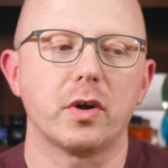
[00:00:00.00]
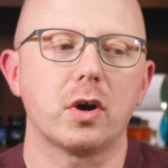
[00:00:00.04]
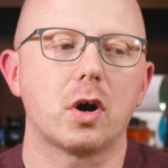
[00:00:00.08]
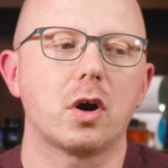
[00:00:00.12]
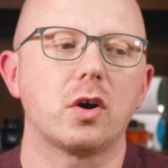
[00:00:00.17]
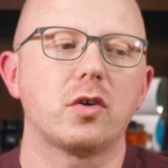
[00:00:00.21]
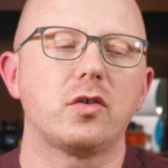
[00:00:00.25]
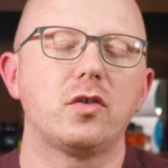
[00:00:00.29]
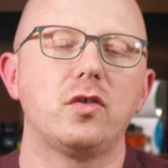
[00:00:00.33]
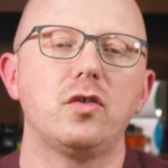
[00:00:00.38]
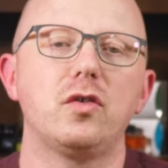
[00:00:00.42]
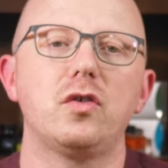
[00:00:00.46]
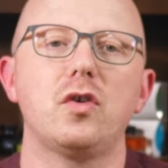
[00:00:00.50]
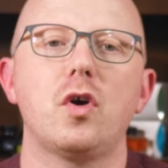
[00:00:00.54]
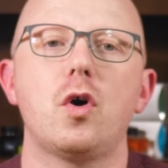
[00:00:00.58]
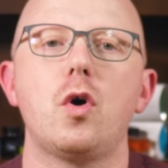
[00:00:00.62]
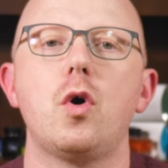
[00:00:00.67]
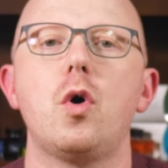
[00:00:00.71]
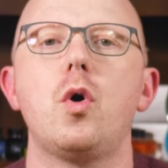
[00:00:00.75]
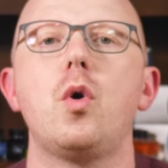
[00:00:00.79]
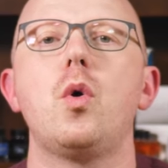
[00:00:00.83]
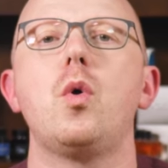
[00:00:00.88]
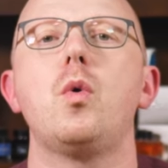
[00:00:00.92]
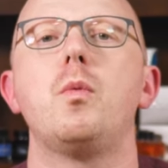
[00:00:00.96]
There are
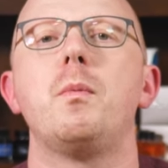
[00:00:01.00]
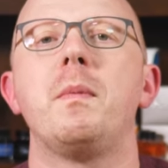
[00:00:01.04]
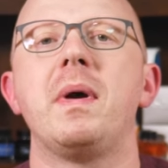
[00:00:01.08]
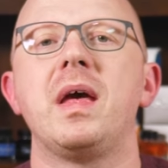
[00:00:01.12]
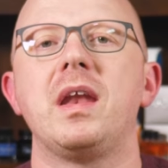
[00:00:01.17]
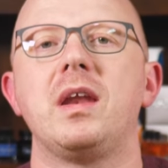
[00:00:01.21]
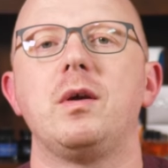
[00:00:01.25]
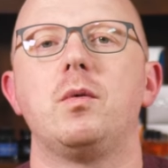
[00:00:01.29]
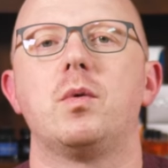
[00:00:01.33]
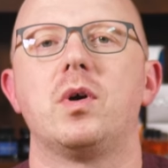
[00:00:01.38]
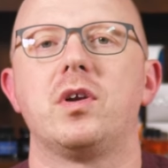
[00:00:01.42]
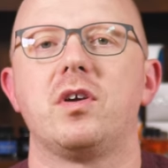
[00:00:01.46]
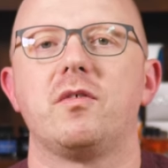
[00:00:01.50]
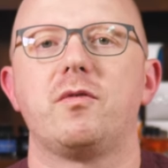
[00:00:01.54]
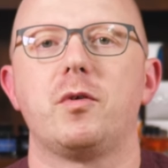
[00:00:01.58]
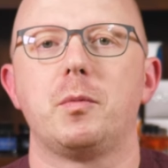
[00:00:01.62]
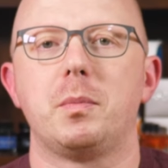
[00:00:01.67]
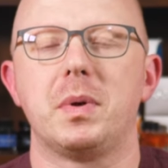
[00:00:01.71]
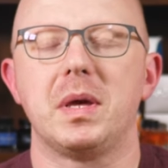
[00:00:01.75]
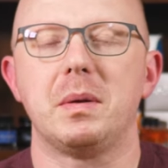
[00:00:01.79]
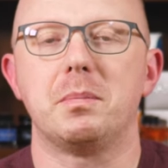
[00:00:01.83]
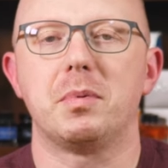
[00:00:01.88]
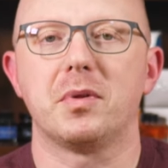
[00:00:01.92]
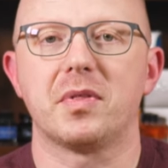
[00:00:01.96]
so many
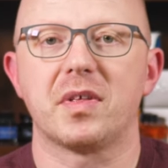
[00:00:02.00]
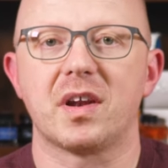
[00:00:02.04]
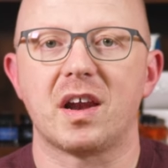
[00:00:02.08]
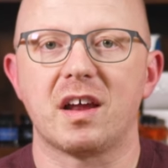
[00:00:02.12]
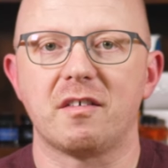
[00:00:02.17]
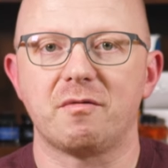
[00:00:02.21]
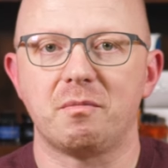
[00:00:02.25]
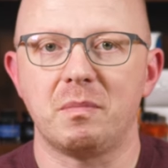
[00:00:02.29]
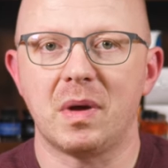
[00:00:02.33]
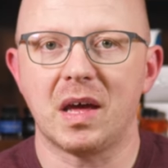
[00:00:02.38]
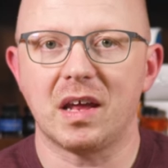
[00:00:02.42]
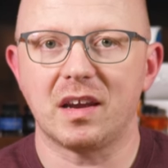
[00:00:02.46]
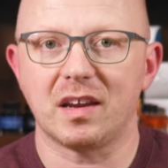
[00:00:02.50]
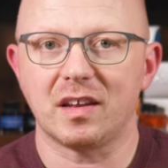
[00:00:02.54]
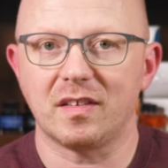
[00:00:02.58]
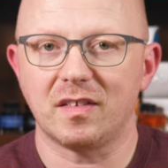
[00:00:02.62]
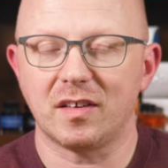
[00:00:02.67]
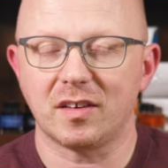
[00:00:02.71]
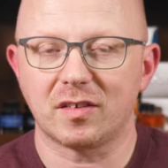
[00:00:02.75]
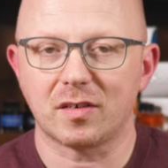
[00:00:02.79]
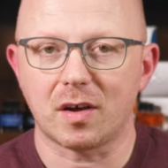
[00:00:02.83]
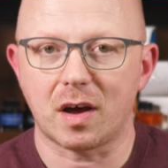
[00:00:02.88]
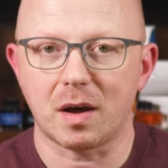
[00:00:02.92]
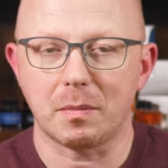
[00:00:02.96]
wonderful people that I've met
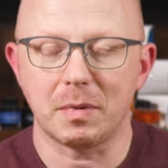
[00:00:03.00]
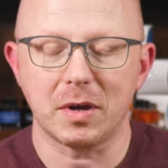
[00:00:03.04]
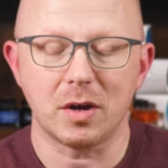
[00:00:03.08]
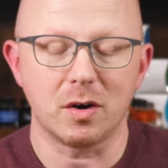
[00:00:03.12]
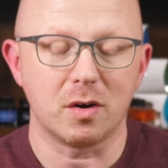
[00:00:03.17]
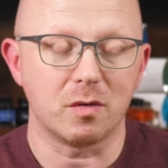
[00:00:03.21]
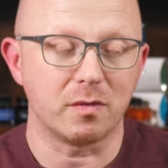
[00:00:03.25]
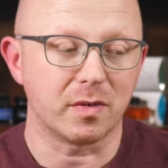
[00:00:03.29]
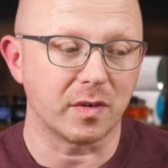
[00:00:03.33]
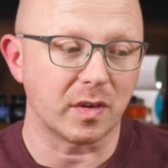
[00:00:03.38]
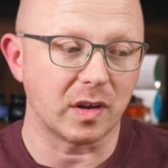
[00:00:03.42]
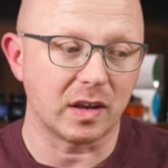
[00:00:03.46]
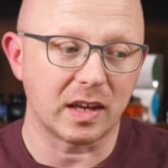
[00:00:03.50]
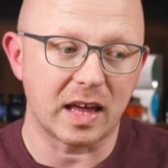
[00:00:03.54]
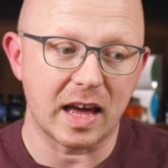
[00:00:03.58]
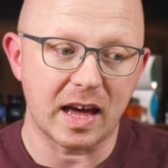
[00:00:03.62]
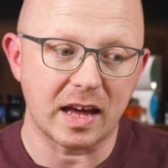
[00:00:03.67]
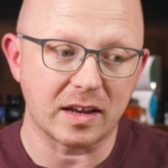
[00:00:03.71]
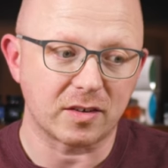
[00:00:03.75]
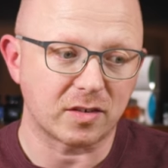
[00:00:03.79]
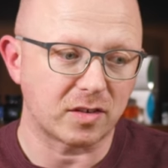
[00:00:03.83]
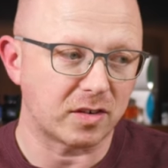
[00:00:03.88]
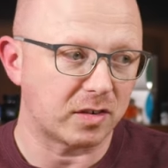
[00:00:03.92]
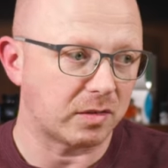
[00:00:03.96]
in this hobby over the
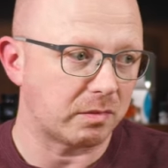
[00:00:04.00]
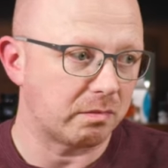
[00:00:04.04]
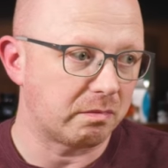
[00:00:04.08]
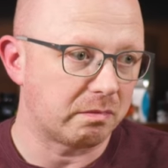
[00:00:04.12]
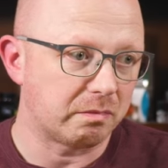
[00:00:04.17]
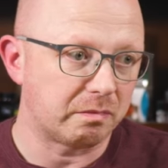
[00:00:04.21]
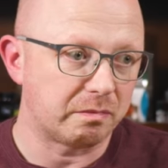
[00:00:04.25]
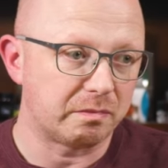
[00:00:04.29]
last